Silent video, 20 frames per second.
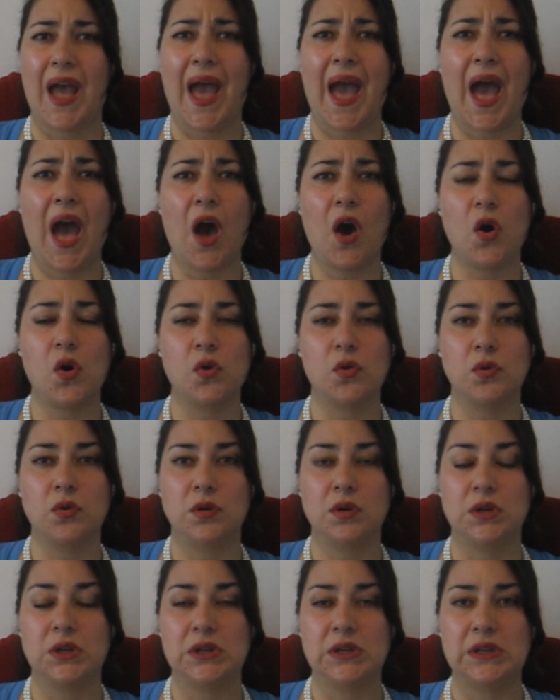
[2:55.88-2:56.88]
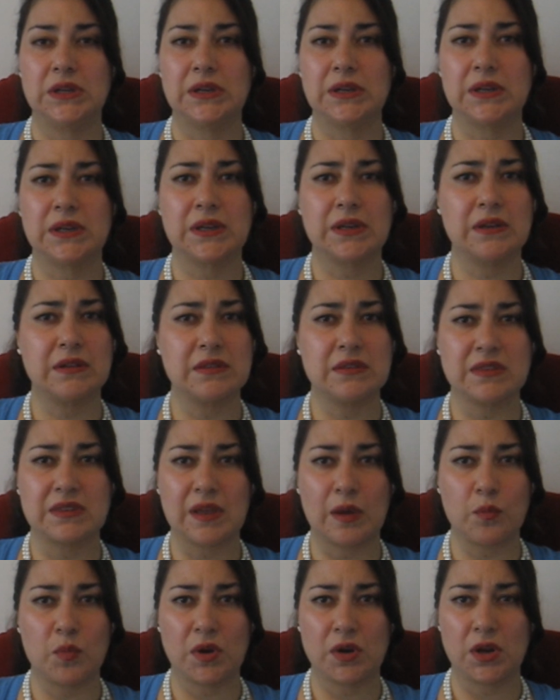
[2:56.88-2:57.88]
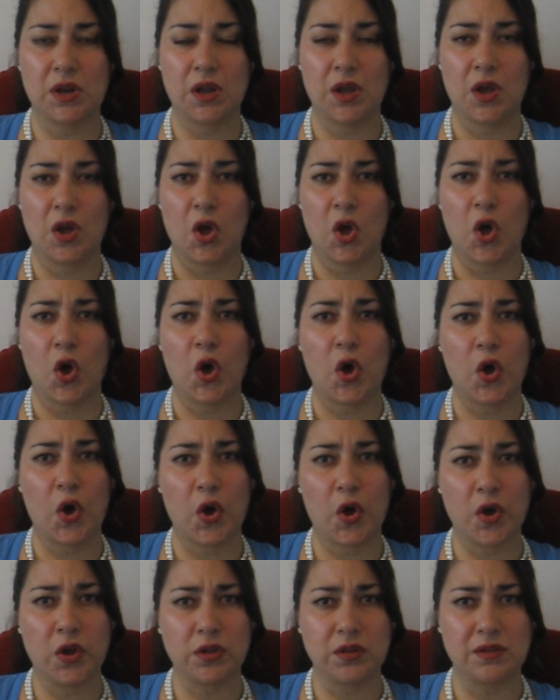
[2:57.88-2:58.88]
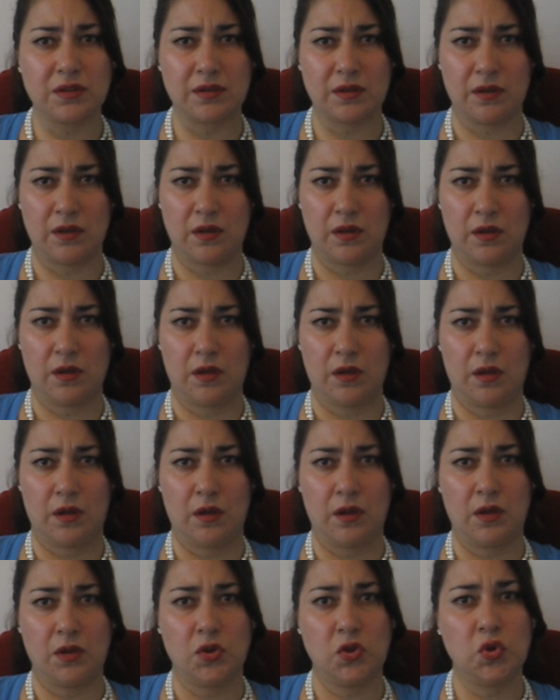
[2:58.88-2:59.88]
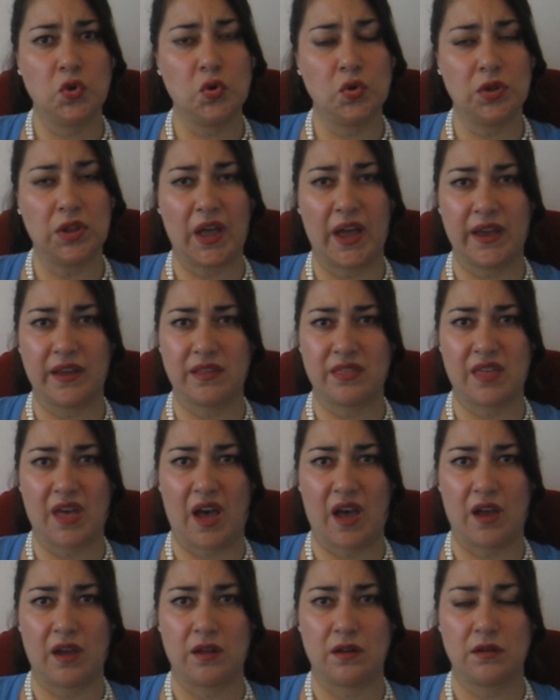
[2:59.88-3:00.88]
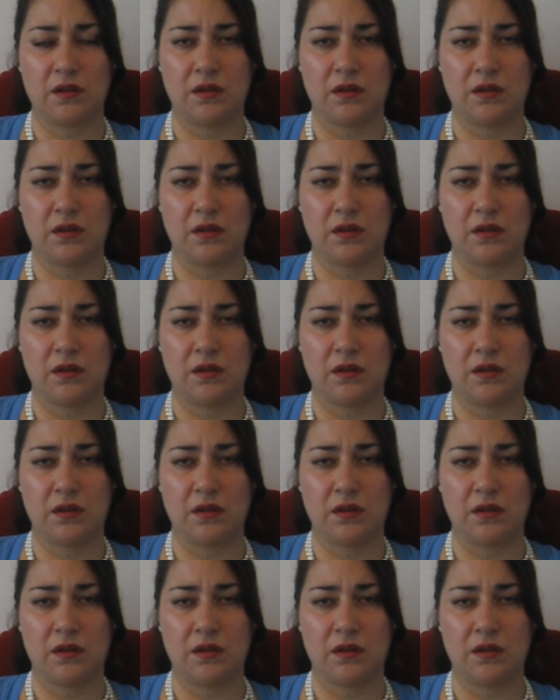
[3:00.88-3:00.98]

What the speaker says: How can someone hurt you like that,